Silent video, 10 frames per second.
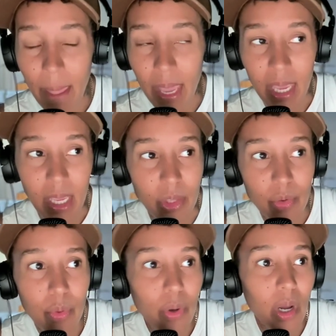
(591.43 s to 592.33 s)
and
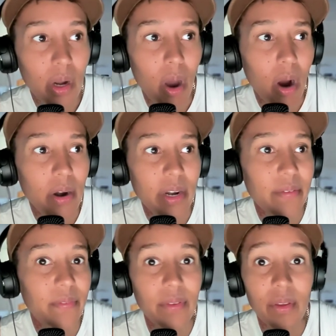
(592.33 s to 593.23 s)
you can already
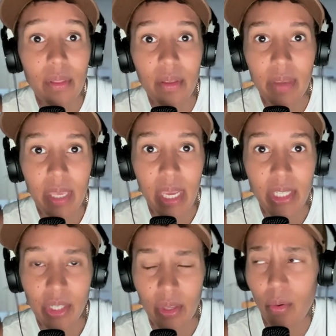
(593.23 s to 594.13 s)
feel the vacation.